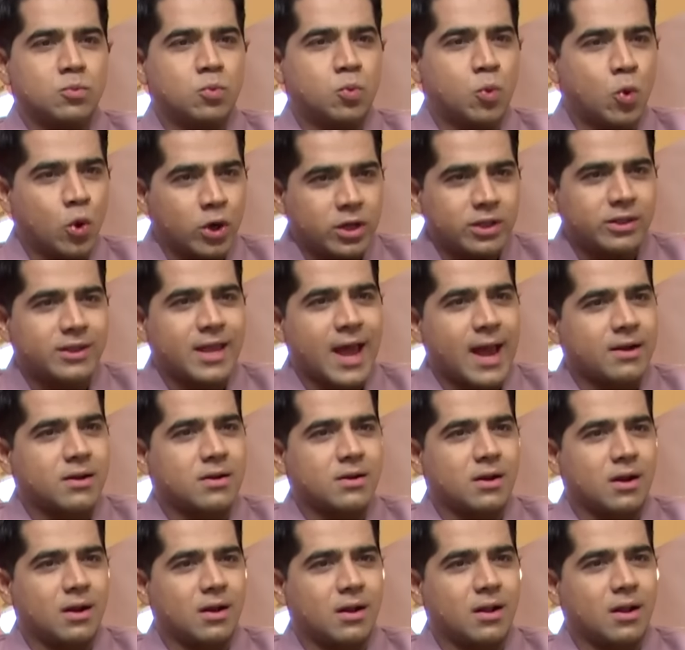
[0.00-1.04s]
Would
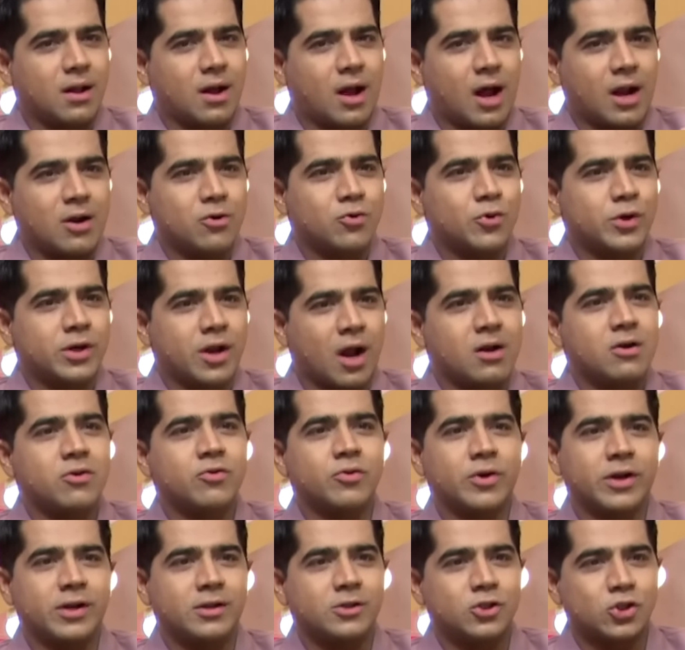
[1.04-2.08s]
that hundred
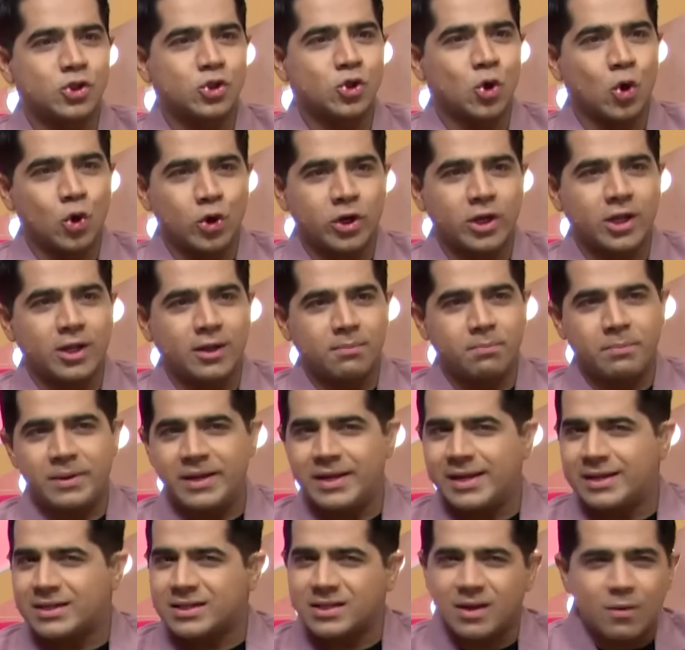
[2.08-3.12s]
hundred story
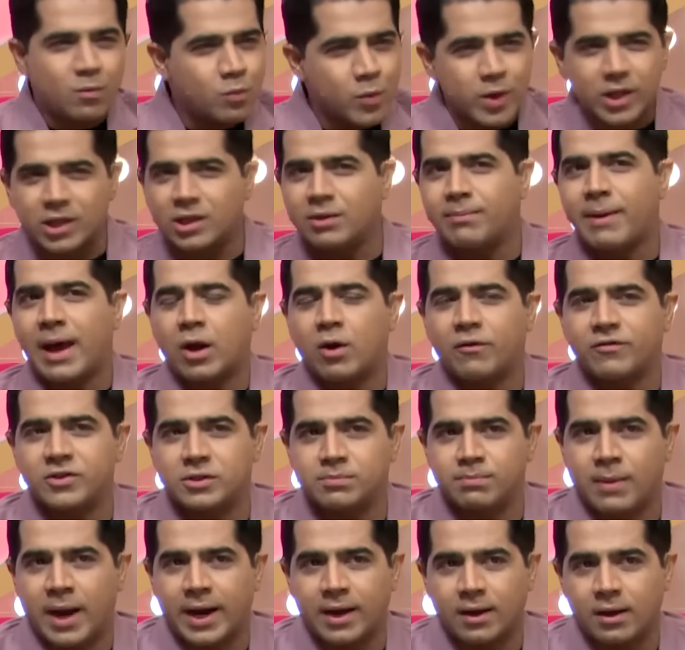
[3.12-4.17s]
be somewhere in the back of his
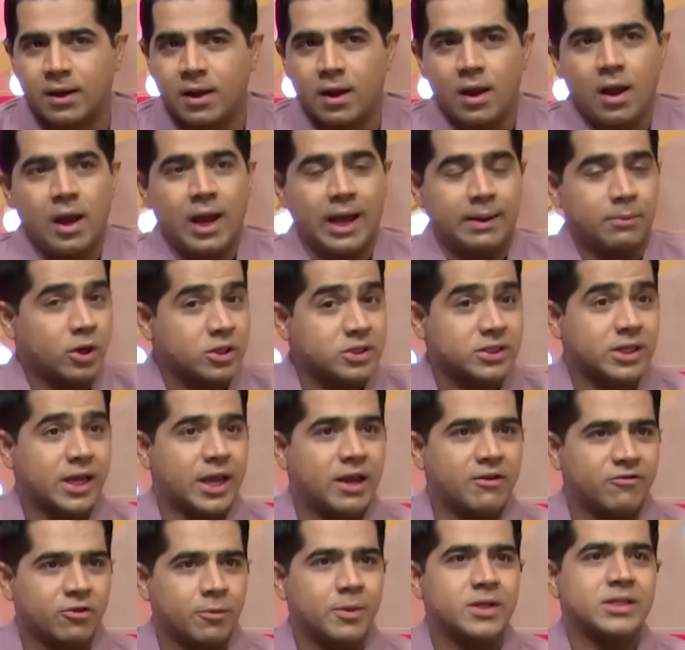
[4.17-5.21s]
mind? I'm not
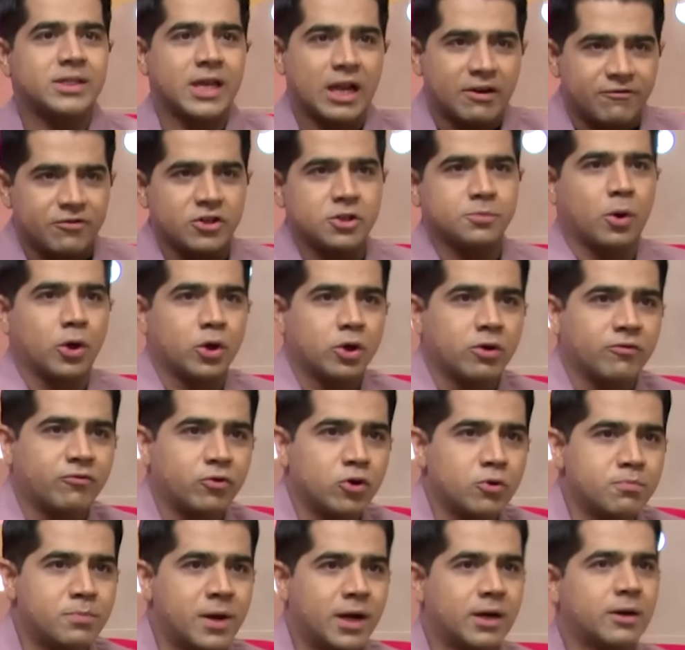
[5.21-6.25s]
saying from a selfish point of
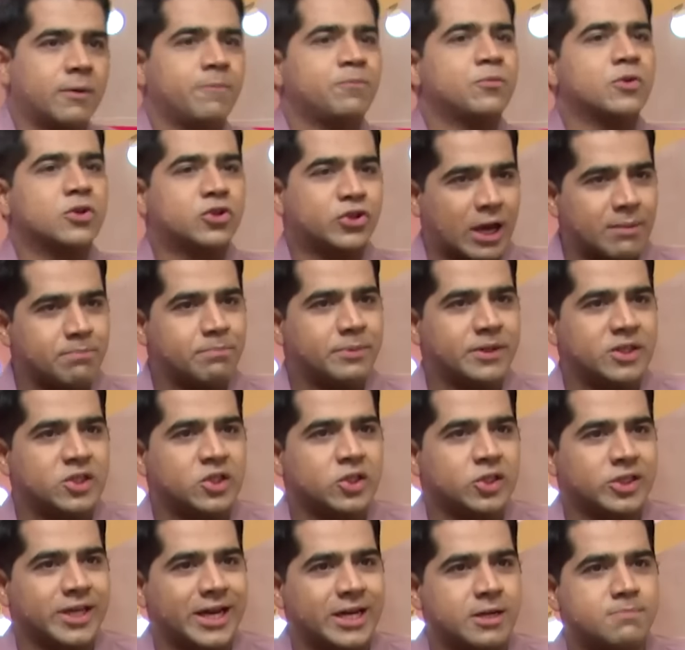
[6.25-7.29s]
view, but champions
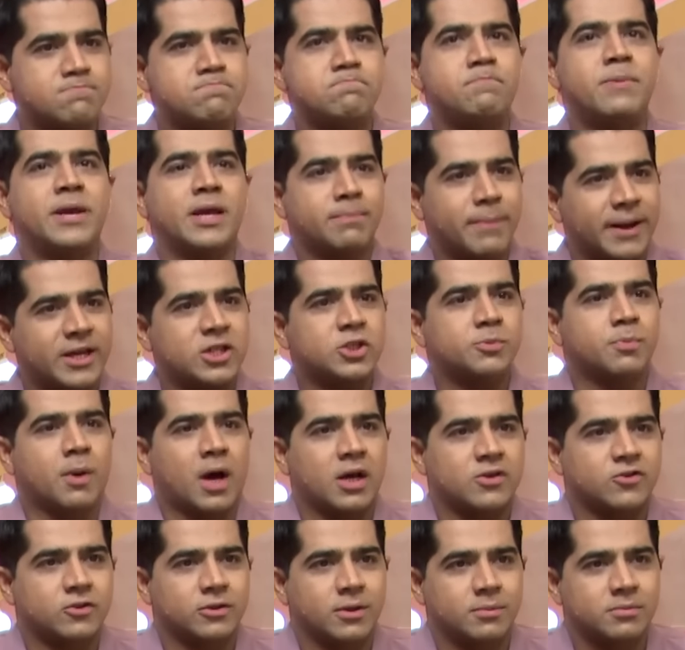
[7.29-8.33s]
set big
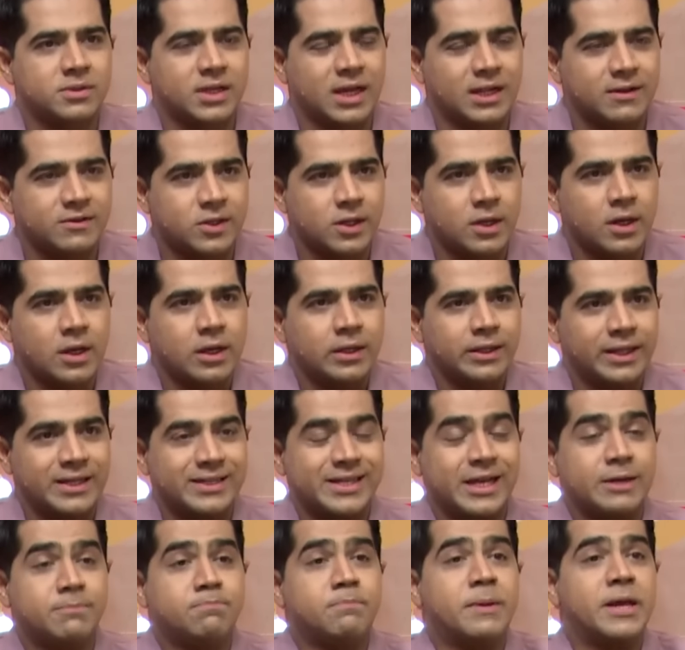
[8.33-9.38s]
benchmarks for themselves. They
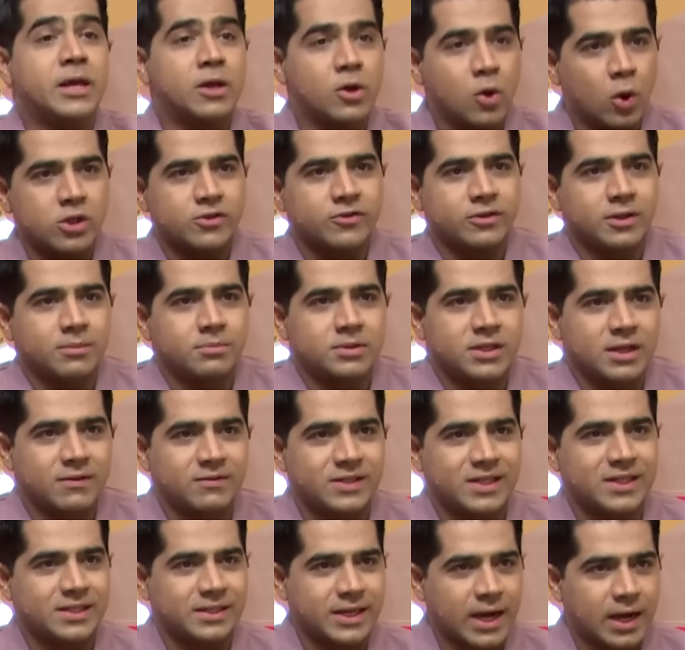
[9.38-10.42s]
set big goals for themselves.
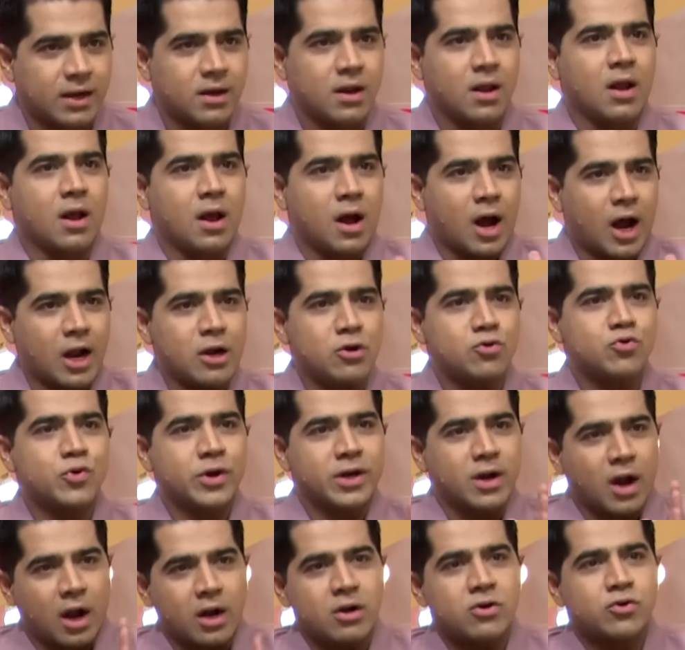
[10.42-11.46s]
Is that
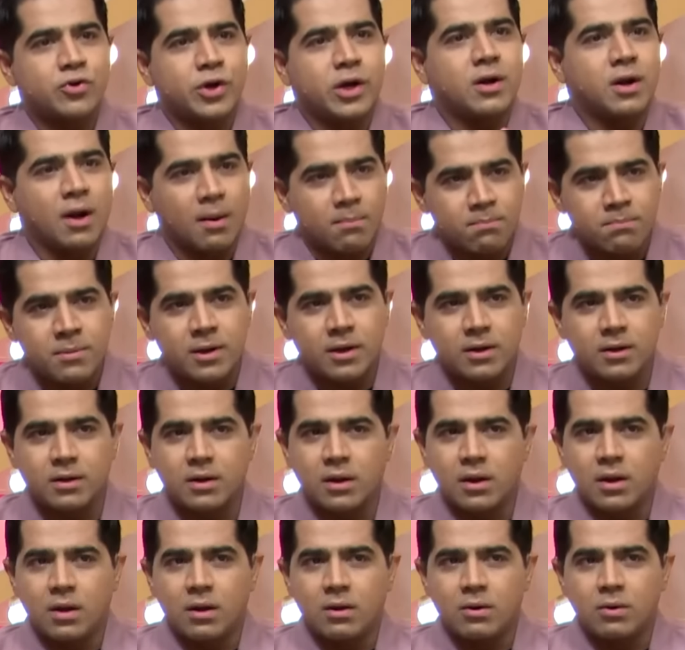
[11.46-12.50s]
hundred hundred number,
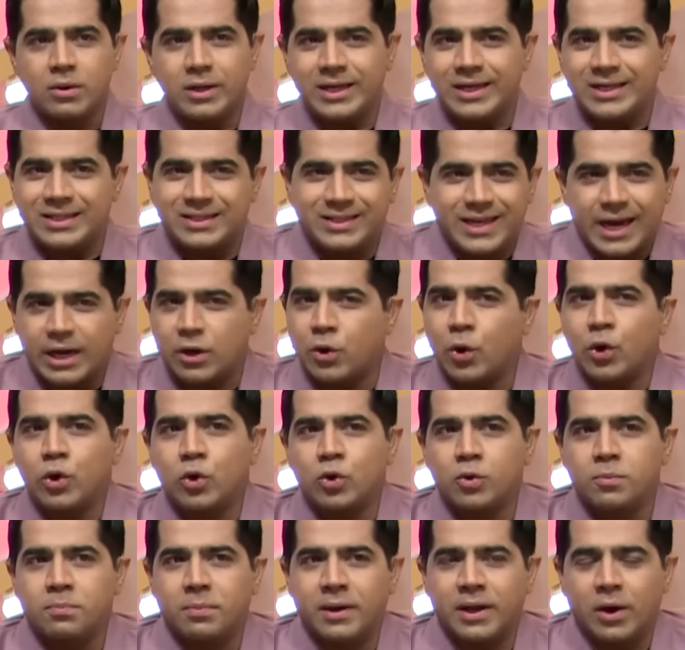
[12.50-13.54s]
is that going
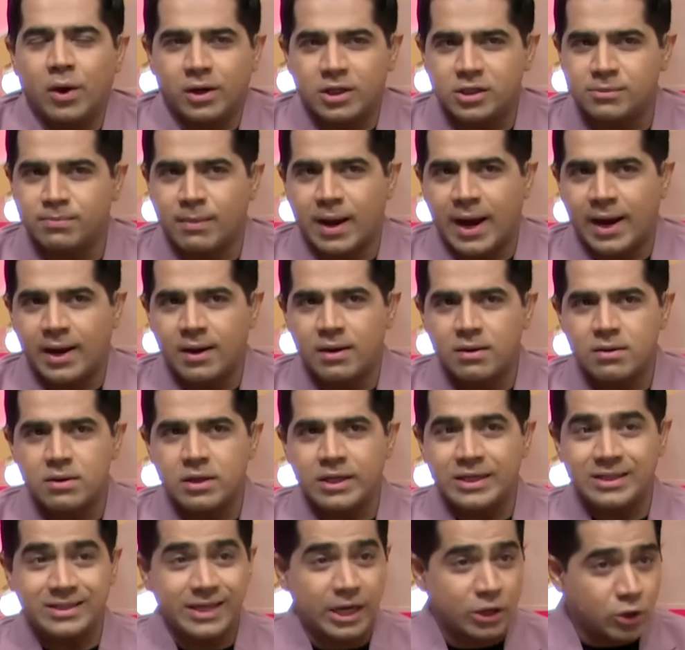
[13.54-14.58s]
to play on his mind?
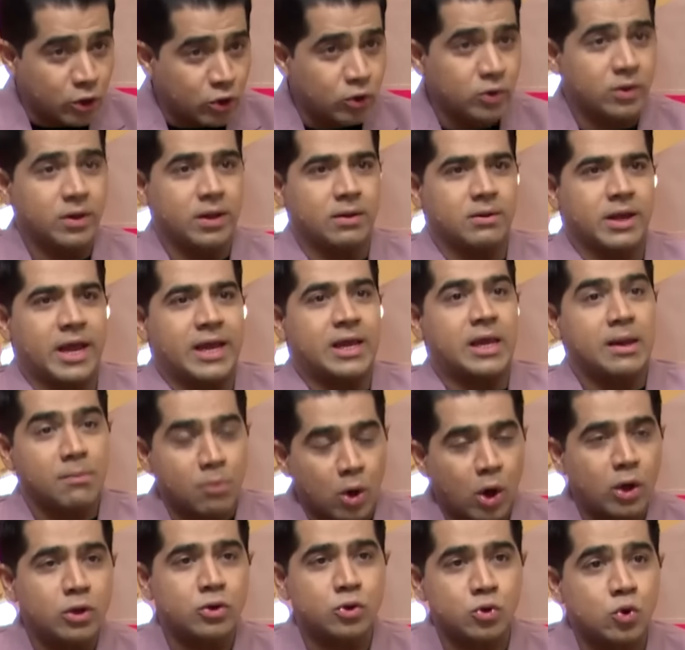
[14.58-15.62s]
Is that going to egg him
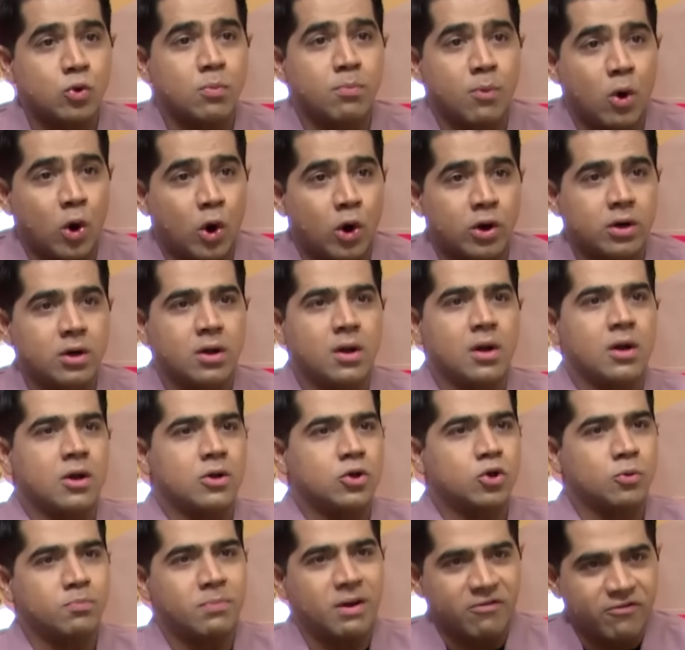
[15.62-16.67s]
on to do more,
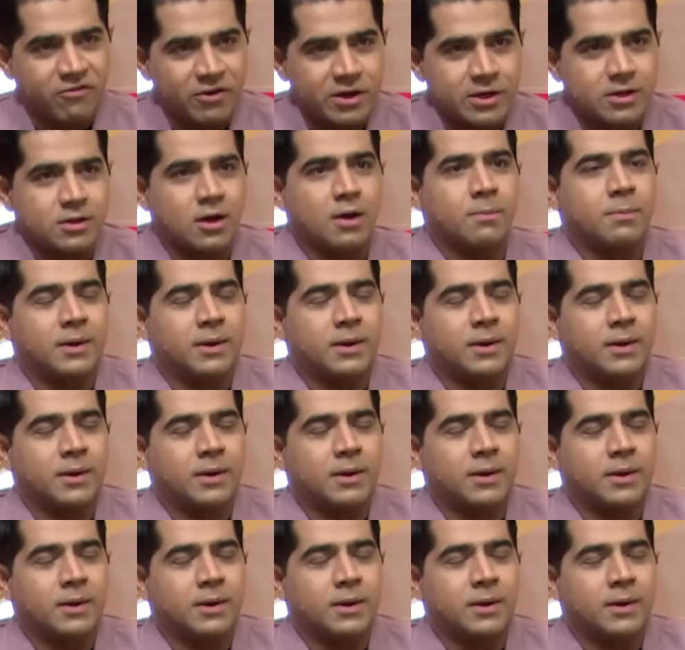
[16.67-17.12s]
to be fitter,